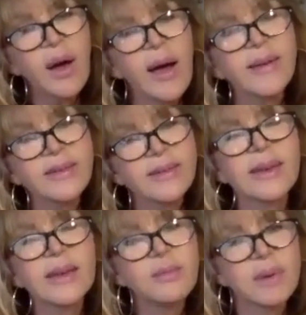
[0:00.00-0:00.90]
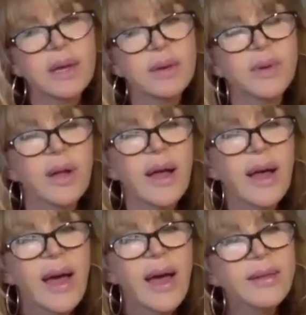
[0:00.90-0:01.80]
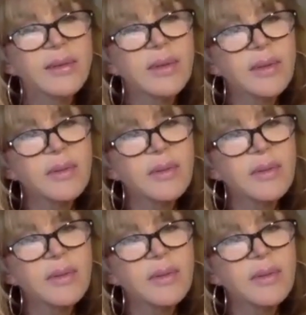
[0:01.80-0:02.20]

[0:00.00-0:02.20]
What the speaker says: I see people. And